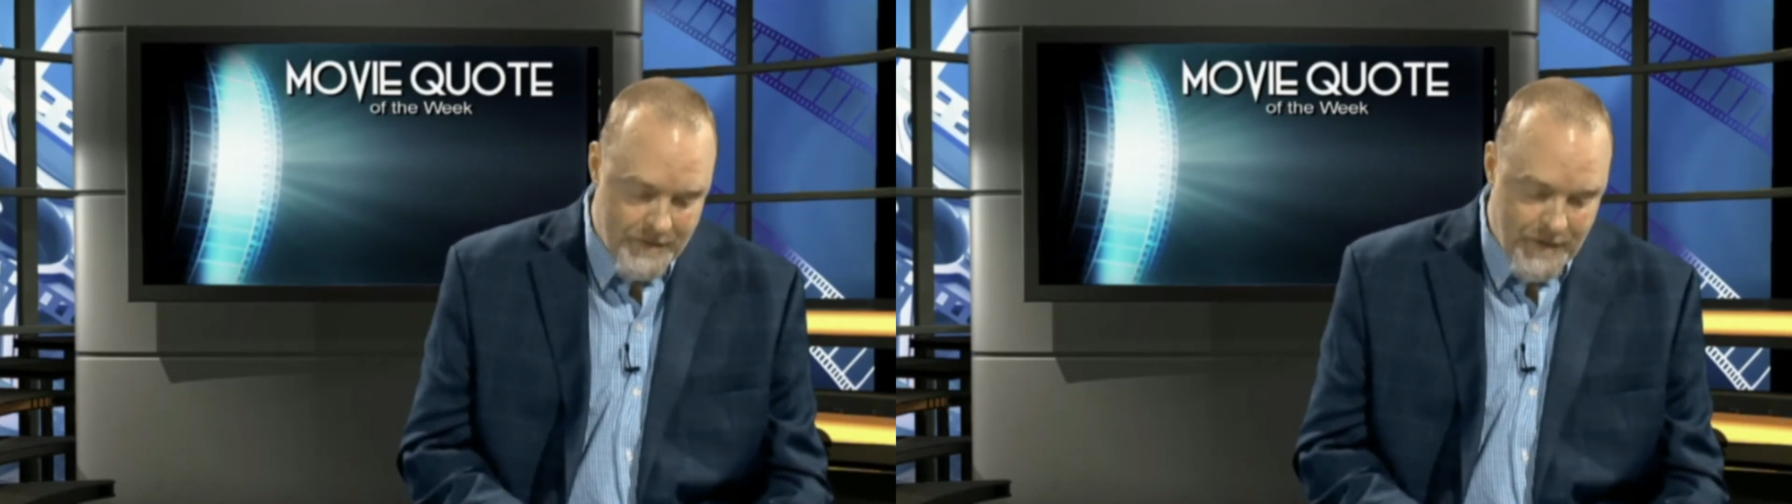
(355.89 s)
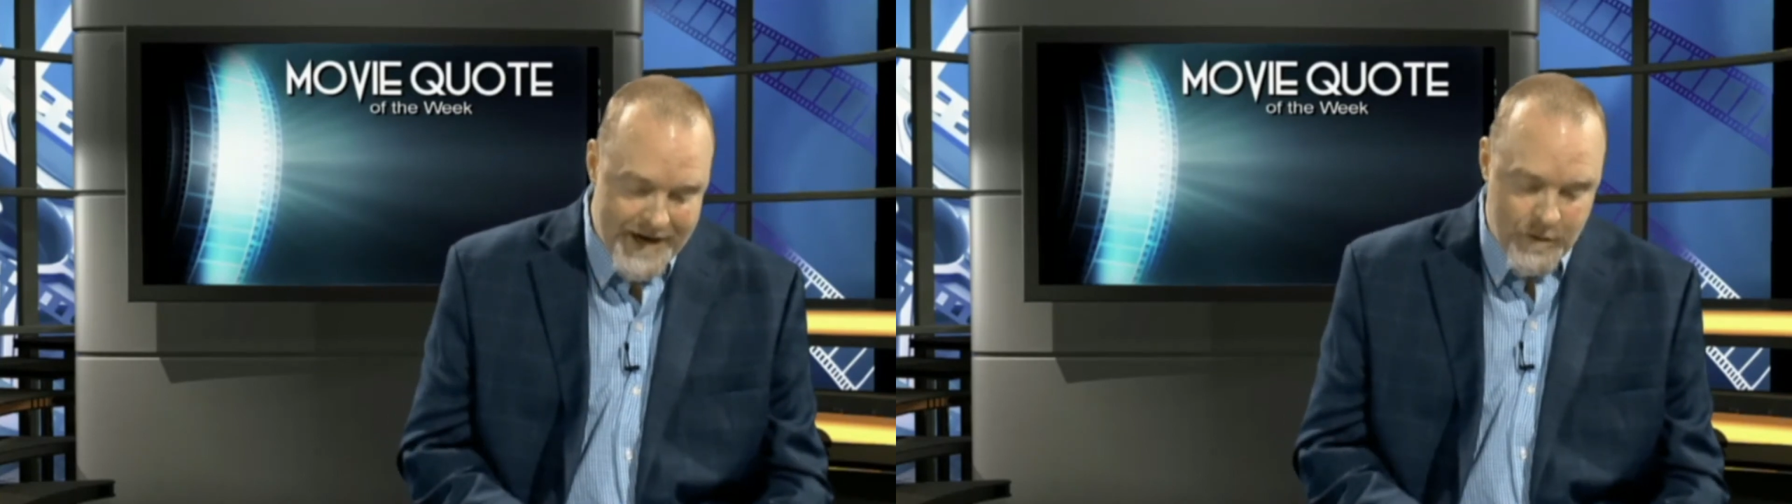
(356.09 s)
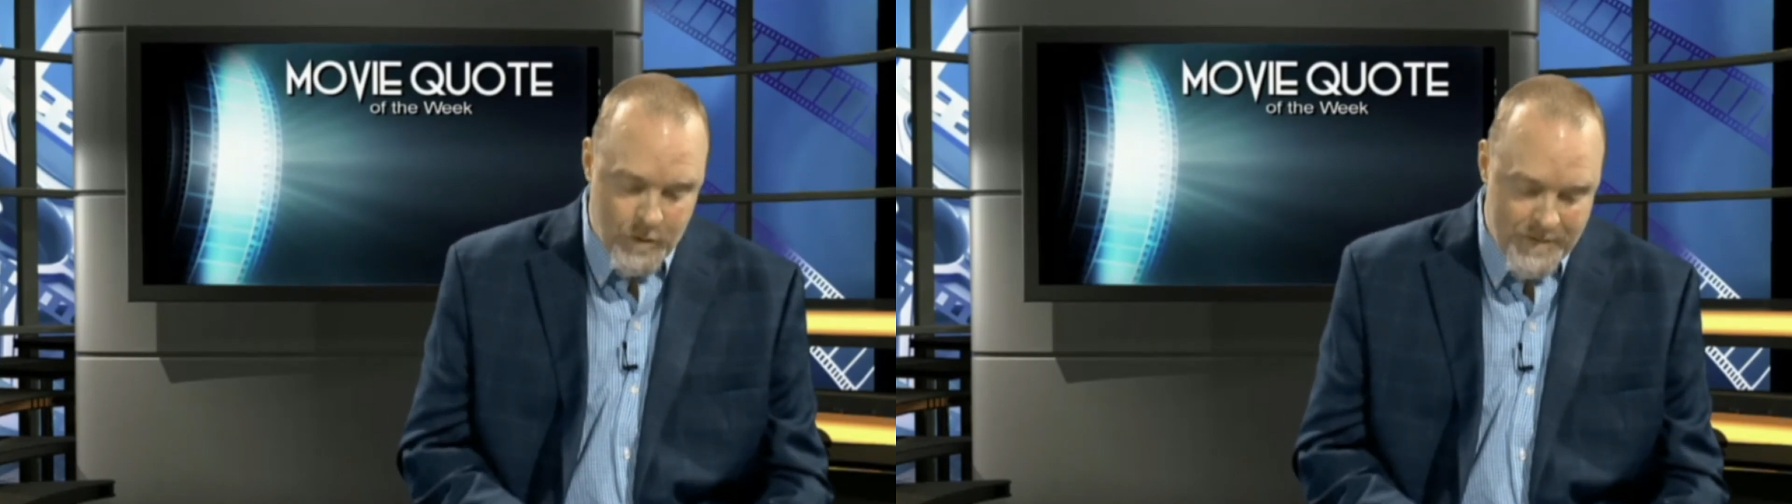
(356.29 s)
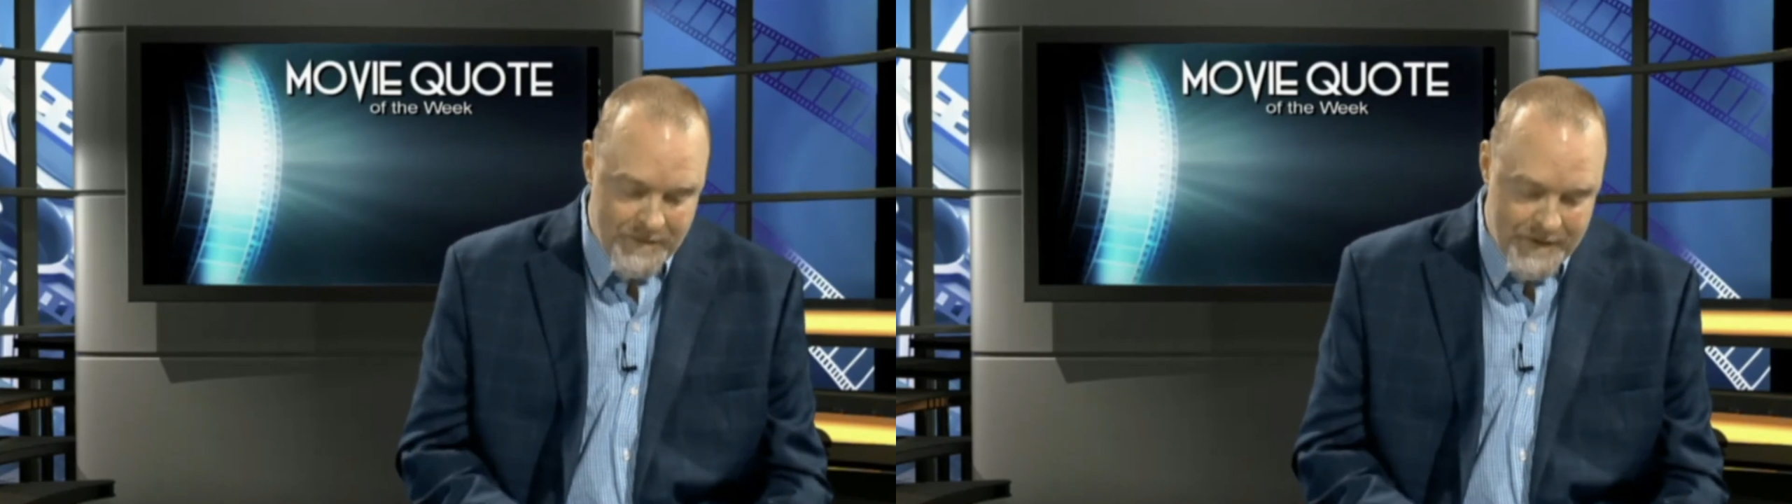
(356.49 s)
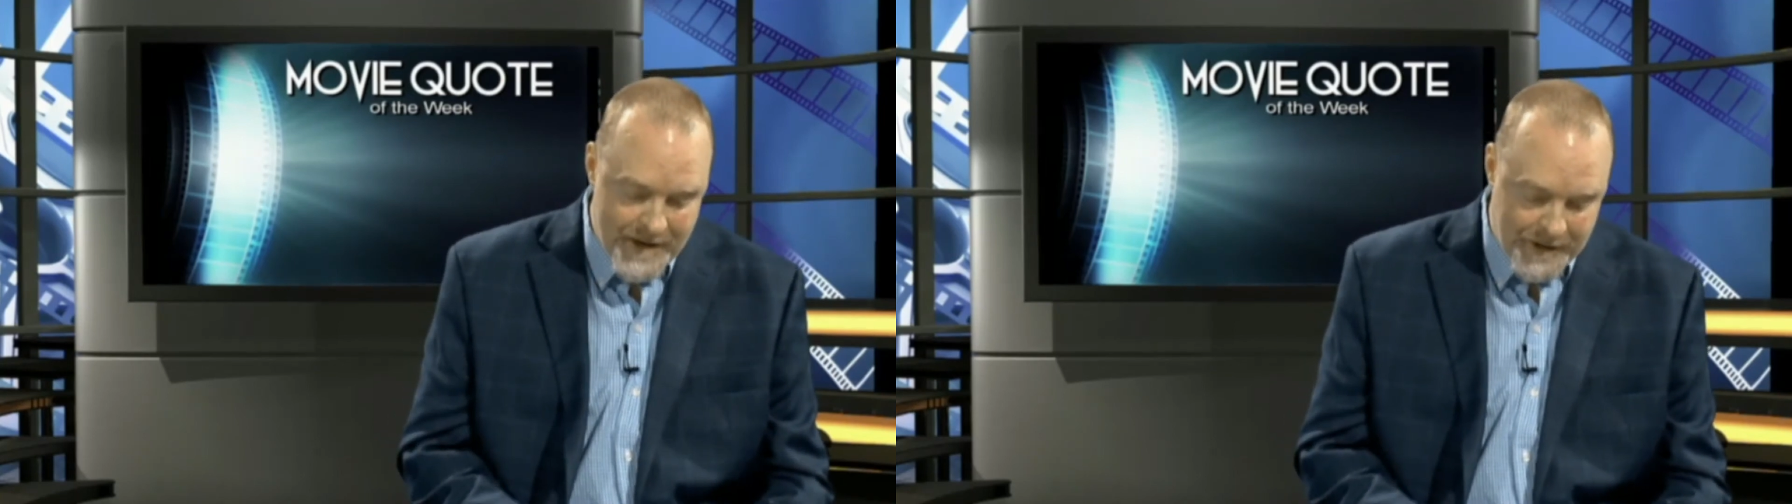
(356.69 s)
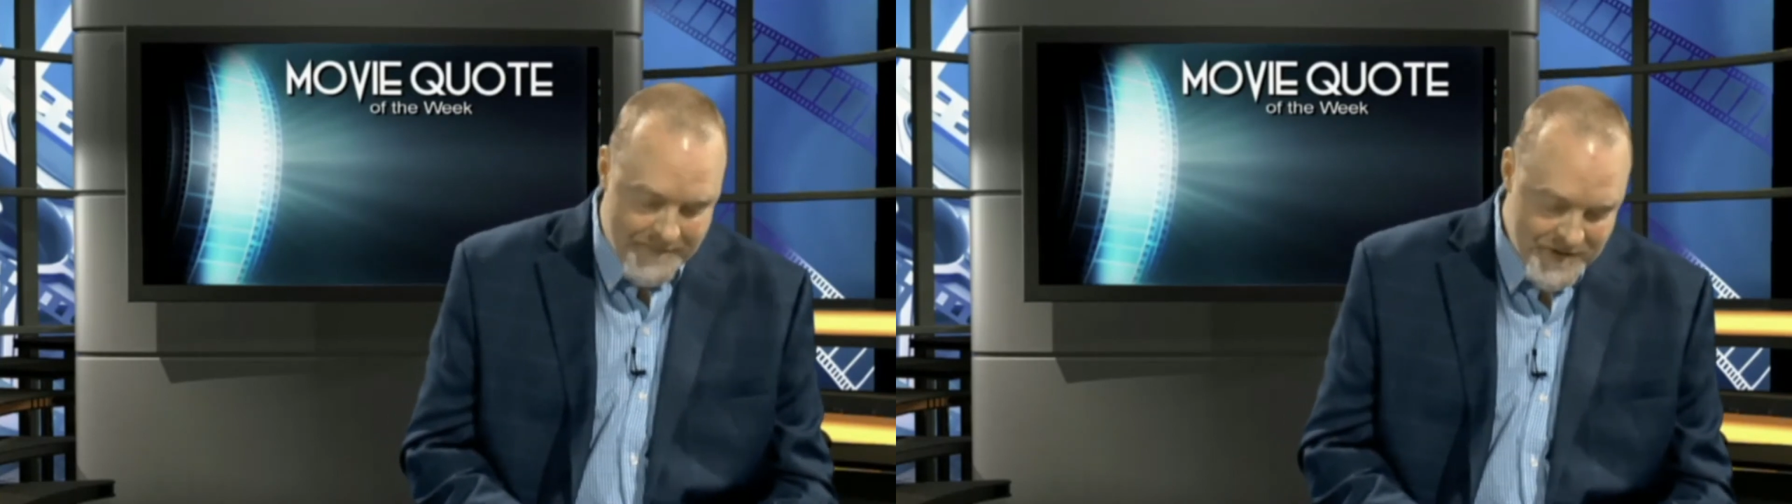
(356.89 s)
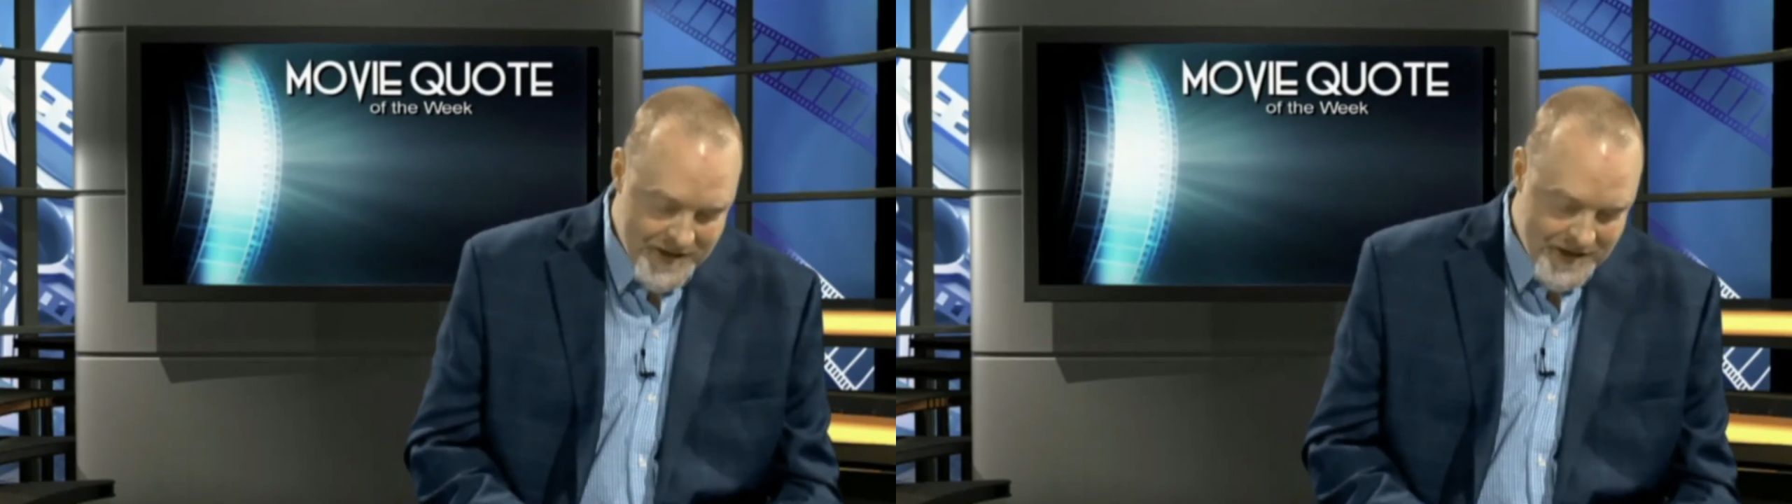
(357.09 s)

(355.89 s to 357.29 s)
Fighting with My Family.